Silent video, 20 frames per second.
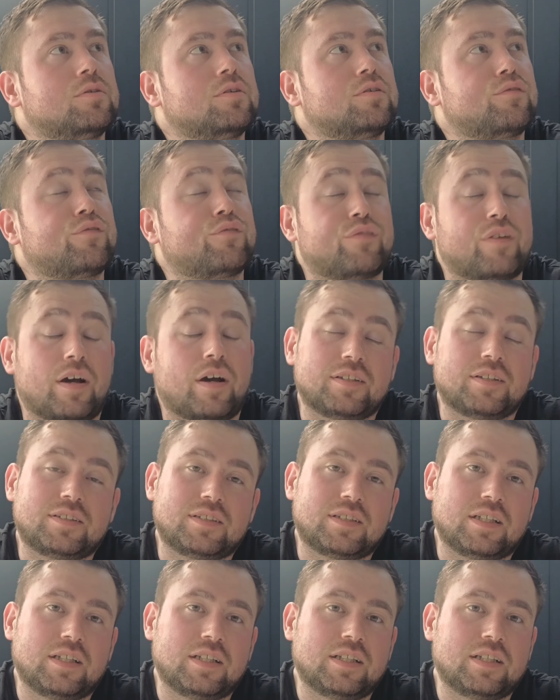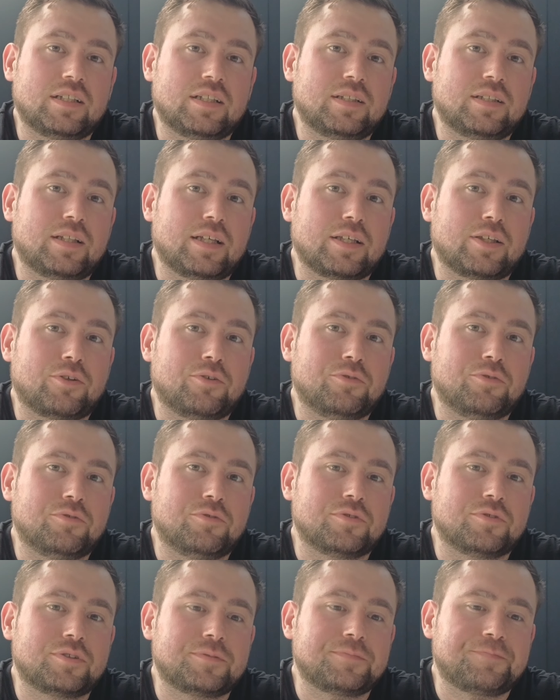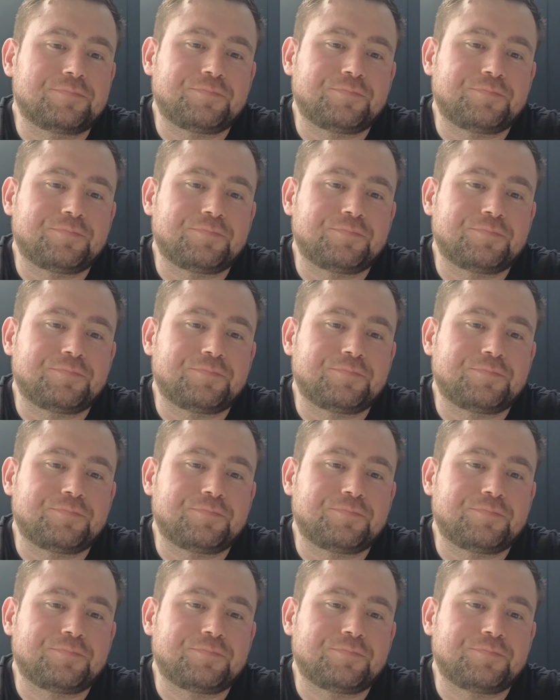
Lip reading: fuss that they cause.